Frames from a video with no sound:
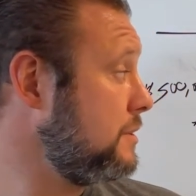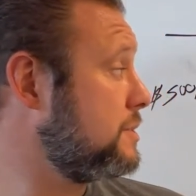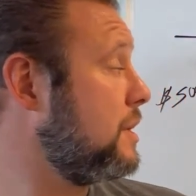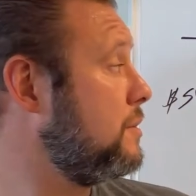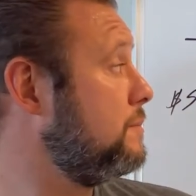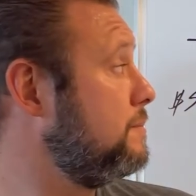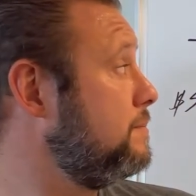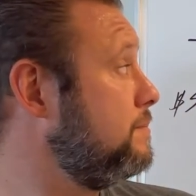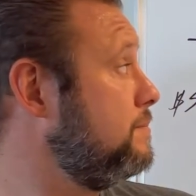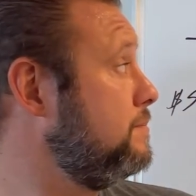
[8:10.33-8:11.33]
So
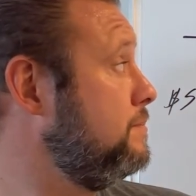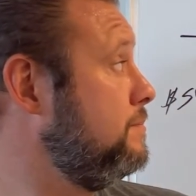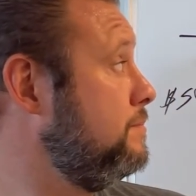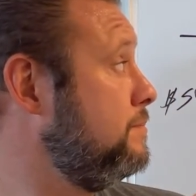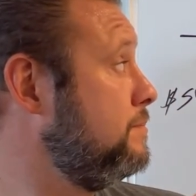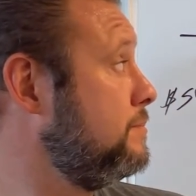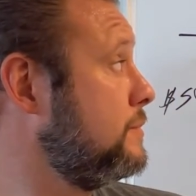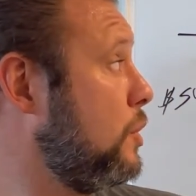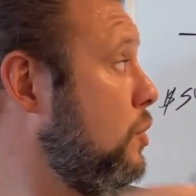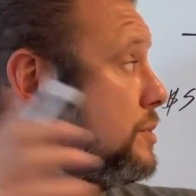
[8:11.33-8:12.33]

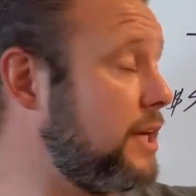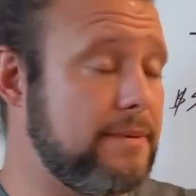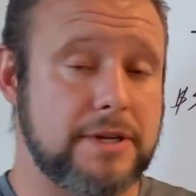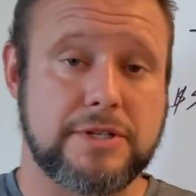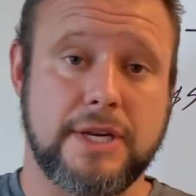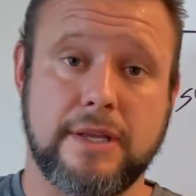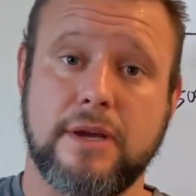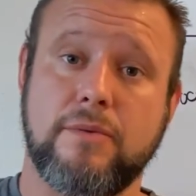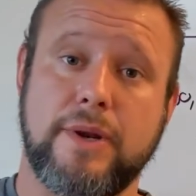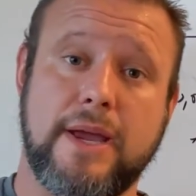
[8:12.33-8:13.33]
the whole time that you're sitting
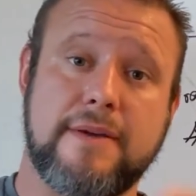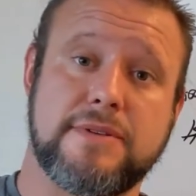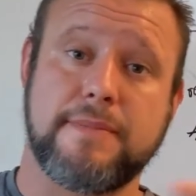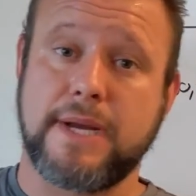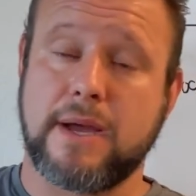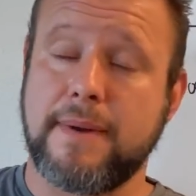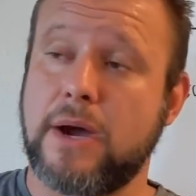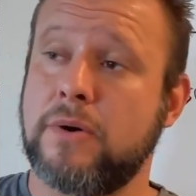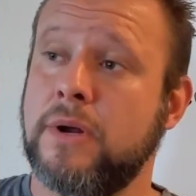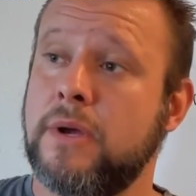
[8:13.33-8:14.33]
there, when you have somebody come
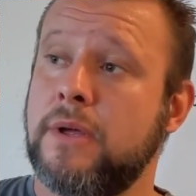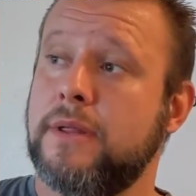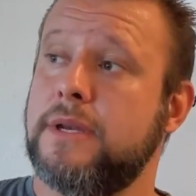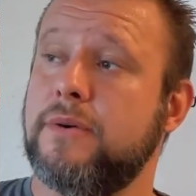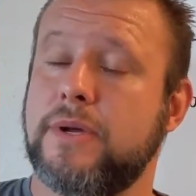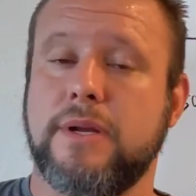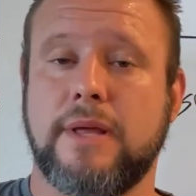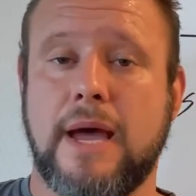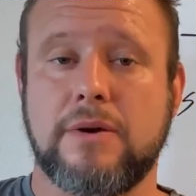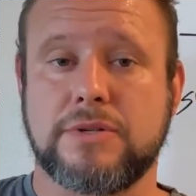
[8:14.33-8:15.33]
out, they do it, the
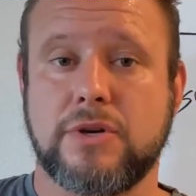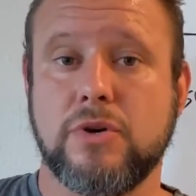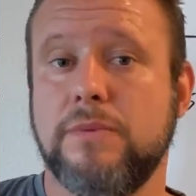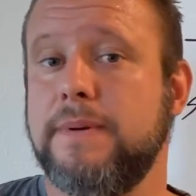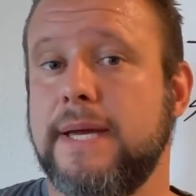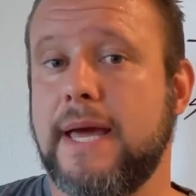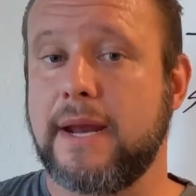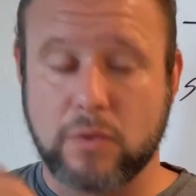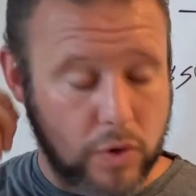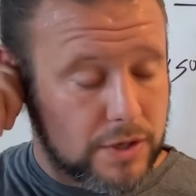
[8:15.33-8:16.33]
house could be
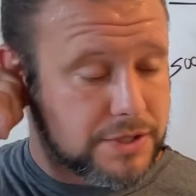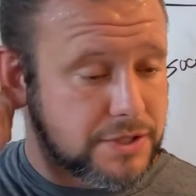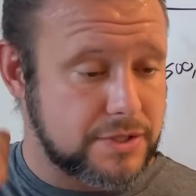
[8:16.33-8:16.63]
getting worse.